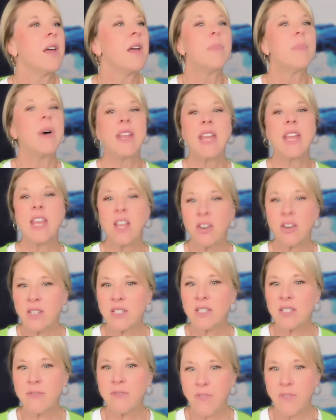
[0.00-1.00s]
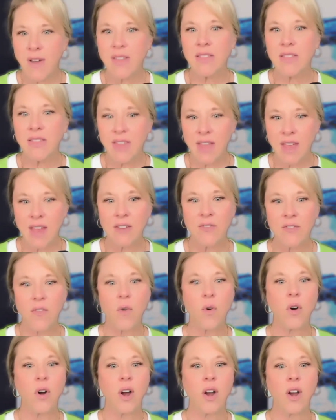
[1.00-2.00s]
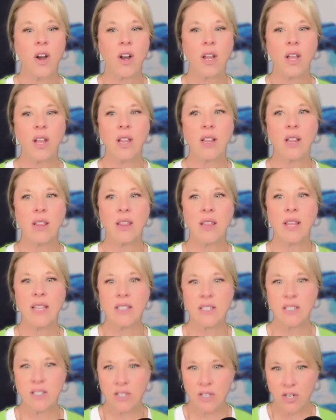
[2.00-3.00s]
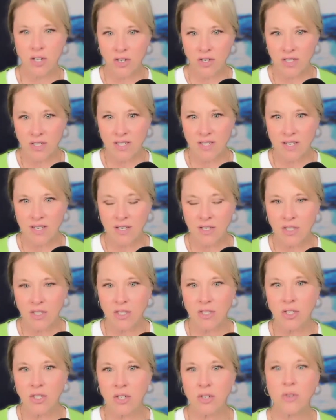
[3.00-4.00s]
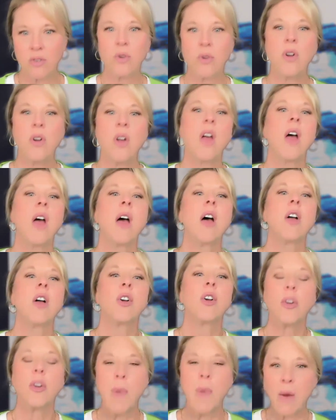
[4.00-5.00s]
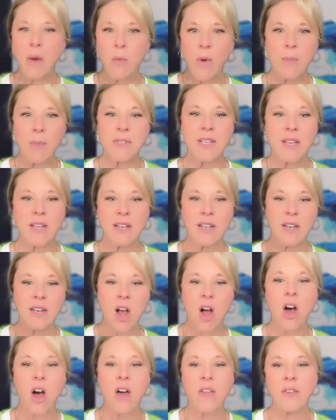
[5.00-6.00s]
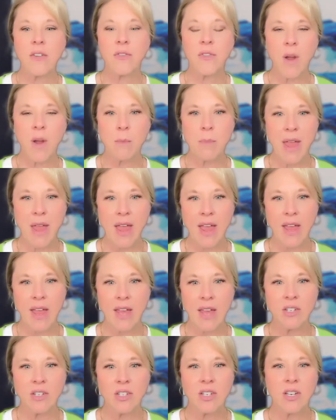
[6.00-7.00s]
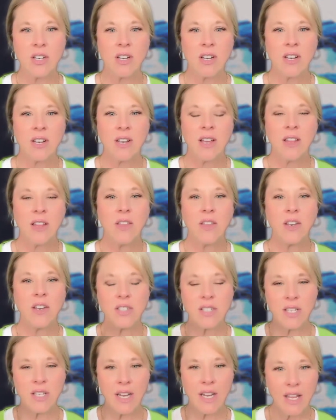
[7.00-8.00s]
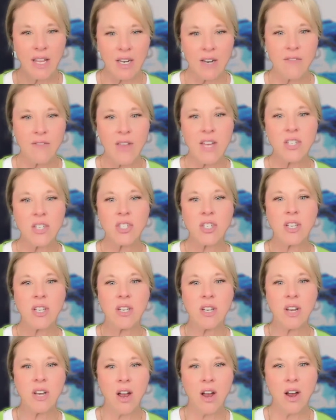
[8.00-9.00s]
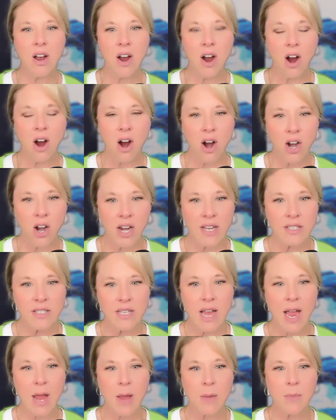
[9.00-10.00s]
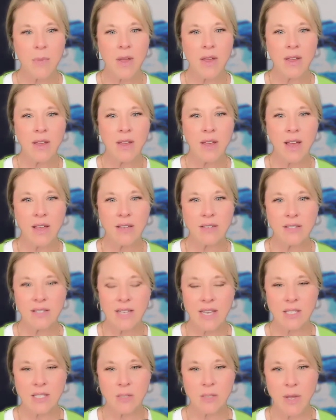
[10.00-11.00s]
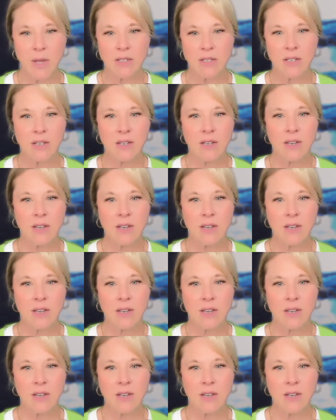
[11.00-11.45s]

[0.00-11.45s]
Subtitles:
But here is a fun thing for listeners to do. Go to my website, and on the front page, there's an innovation archetype assessment.